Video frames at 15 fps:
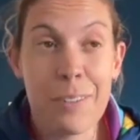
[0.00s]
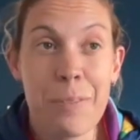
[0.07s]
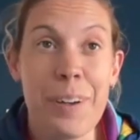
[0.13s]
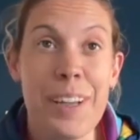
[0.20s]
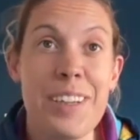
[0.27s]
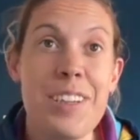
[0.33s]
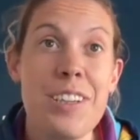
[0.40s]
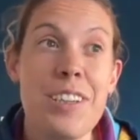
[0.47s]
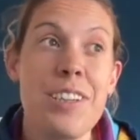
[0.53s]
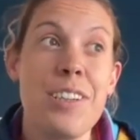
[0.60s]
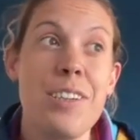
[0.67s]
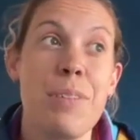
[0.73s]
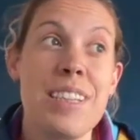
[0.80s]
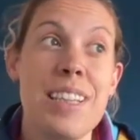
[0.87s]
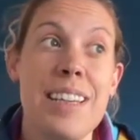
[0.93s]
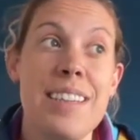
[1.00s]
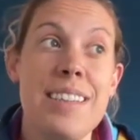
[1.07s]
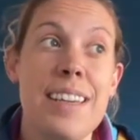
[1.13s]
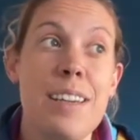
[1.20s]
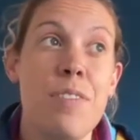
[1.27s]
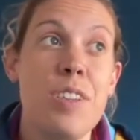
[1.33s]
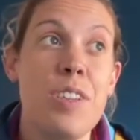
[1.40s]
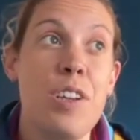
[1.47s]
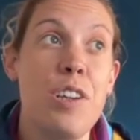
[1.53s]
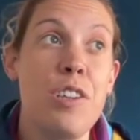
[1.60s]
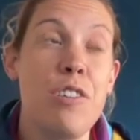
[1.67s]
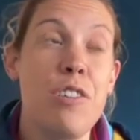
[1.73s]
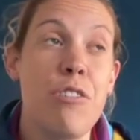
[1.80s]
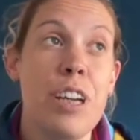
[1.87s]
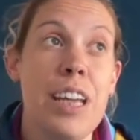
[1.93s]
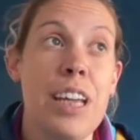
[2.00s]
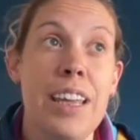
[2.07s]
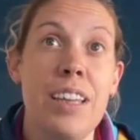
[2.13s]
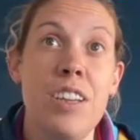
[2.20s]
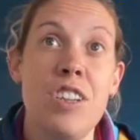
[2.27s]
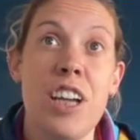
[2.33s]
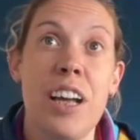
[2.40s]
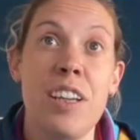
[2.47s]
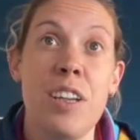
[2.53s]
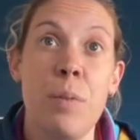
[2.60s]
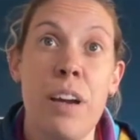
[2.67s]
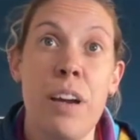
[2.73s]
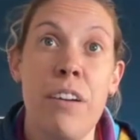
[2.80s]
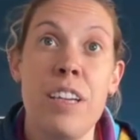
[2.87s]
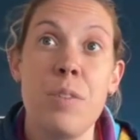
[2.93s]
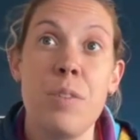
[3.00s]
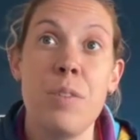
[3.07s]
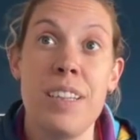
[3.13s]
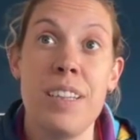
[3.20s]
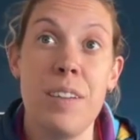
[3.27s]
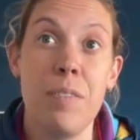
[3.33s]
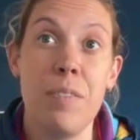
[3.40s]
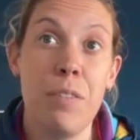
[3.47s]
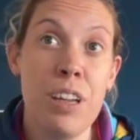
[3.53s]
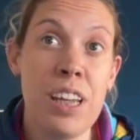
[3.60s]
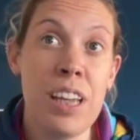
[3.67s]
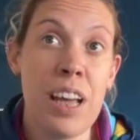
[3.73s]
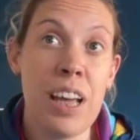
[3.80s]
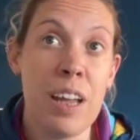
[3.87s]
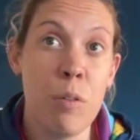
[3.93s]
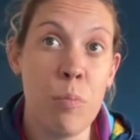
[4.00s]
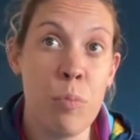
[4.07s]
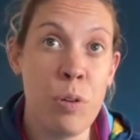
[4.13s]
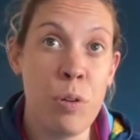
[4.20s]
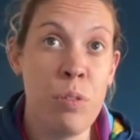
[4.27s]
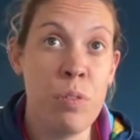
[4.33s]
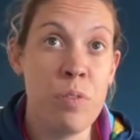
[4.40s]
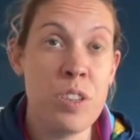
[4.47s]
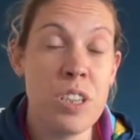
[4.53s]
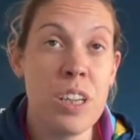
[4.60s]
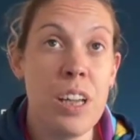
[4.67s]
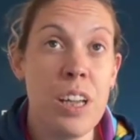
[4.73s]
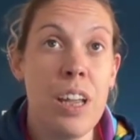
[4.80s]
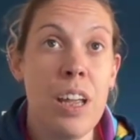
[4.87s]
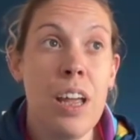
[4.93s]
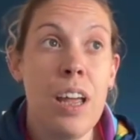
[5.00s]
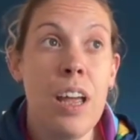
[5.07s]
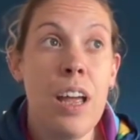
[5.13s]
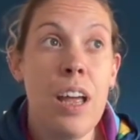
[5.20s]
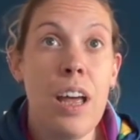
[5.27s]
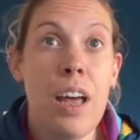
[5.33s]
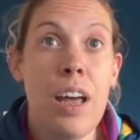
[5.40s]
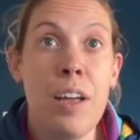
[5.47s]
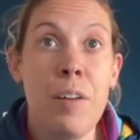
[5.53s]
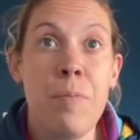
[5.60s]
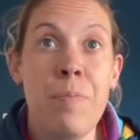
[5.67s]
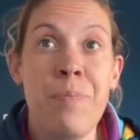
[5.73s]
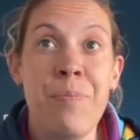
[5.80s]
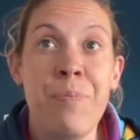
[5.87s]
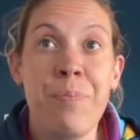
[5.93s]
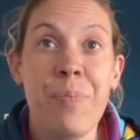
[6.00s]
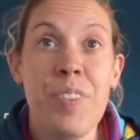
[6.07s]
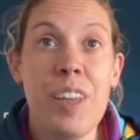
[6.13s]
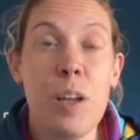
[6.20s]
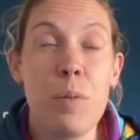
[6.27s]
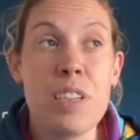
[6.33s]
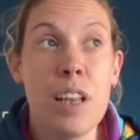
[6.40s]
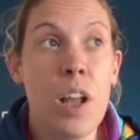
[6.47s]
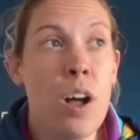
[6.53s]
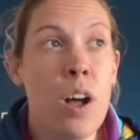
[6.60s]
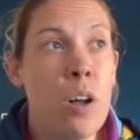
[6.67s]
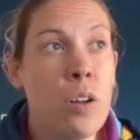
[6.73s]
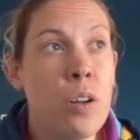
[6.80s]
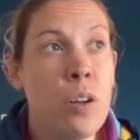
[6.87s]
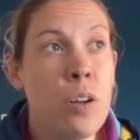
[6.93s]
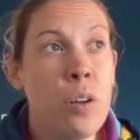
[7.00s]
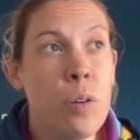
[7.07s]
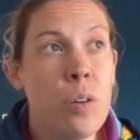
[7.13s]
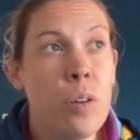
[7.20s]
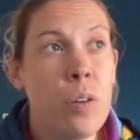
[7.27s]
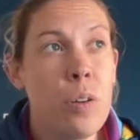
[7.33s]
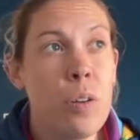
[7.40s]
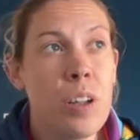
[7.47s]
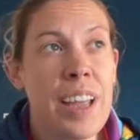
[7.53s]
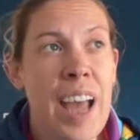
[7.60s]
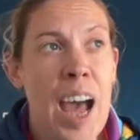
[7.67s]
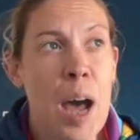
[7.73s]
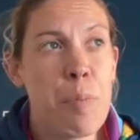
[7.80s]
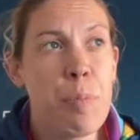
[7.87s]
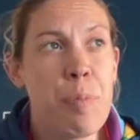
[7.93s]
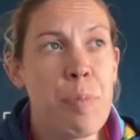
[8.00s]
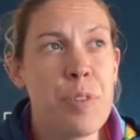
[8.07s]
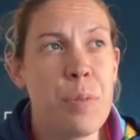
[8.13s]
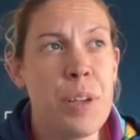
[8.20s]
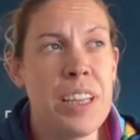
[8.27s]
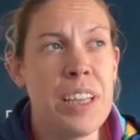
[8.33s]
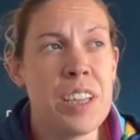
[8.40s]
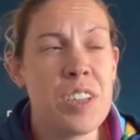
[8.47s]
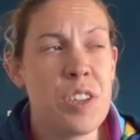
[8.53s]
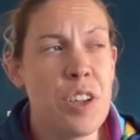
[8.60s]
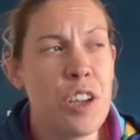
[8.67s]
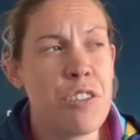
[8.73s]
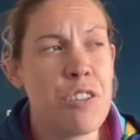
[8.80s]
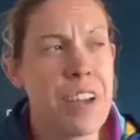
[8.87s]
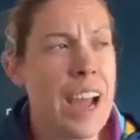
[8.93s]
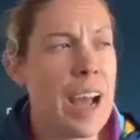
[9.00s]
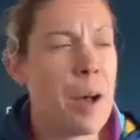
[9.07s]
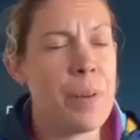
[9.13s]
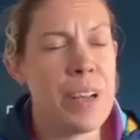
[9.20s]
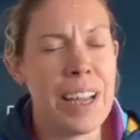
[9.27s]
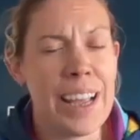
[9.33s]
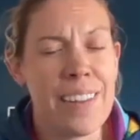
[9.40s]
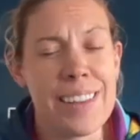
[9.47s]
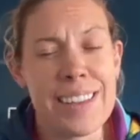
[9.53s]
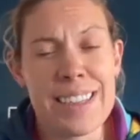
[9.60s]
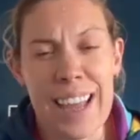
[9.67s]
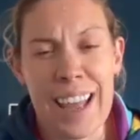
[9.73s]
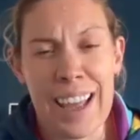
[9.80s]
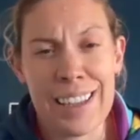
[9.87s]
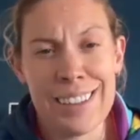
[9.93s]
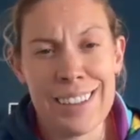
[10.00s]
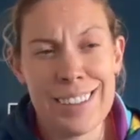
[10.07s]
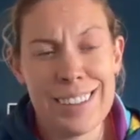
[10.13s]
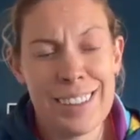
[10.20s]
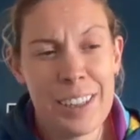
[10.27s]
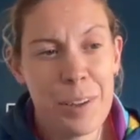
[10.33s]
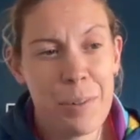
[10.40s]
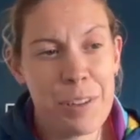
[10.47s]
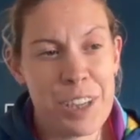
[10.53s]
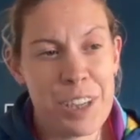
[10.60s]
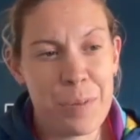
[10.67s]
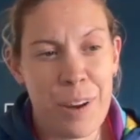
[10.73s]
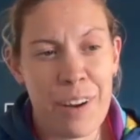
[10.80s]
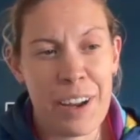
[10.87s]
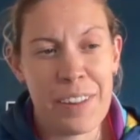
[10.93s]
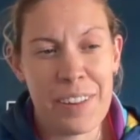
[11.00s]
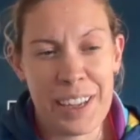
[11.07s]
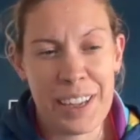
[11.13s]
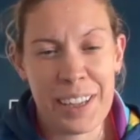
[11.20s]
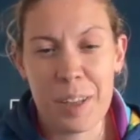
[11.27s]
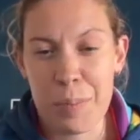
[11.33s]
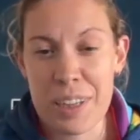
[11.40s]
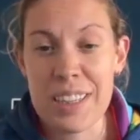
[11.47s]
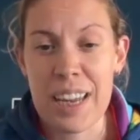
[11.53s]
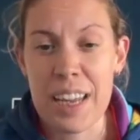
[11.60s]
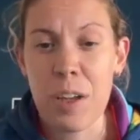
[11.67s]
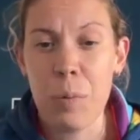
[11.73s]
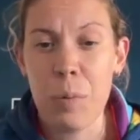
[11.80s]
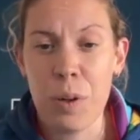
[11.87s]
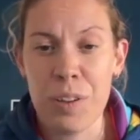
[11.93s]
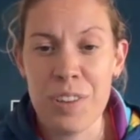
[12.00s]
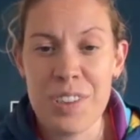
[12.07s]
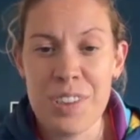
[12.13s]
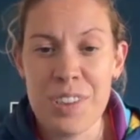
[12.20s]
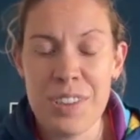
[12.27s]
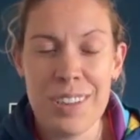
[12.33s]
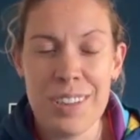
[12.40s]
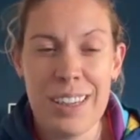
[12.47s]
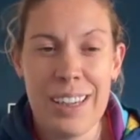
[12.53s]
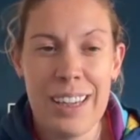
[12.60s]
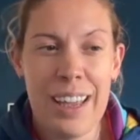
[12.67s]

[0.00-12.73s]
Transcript: which was listed for surgery in January 23 and removed. There was a long gap between the surgery happening and the scan, which is where I think the mistake was.